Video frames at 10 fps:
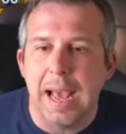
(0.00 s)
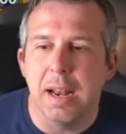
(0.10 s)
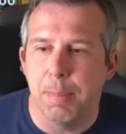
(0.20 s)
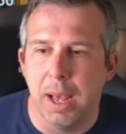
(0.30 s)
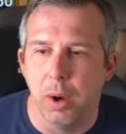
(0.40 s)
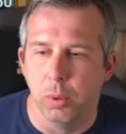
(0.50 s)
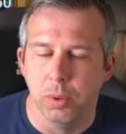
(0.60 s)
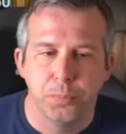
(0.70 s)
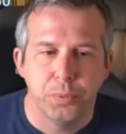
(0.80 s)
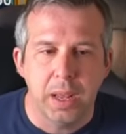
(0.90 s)
Annabelle.
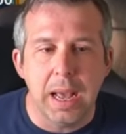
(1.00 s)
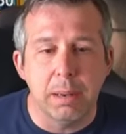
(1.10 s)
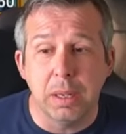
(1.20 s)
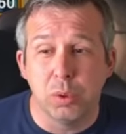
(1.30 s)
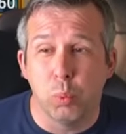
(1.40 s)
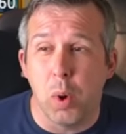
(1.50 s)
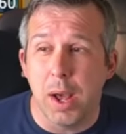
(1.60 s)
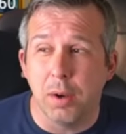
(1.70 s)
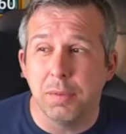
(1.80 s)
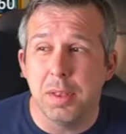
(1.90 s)
Annabelle's
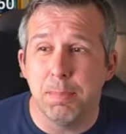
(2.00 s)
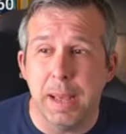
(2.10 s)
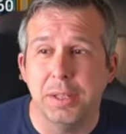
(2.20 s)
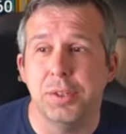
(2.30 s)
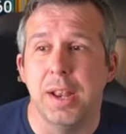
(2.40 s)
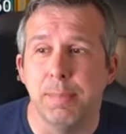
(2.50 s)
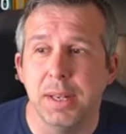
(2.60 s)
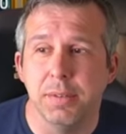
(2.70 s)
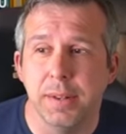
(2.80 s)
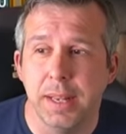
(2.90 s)
one of the best
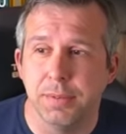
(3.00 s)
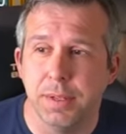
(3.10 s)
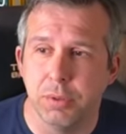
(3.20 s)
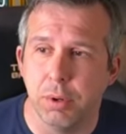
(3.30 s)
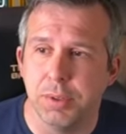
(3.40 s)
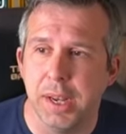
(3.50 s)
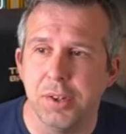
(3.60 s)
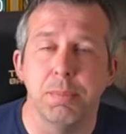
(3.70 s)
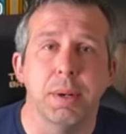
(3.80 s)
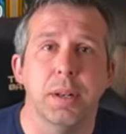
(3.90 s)
champions for this
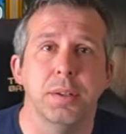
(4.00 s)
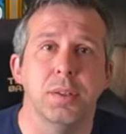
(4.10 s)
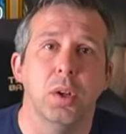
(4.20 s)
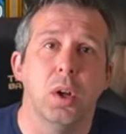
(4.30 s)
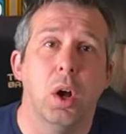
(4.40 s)
rotation because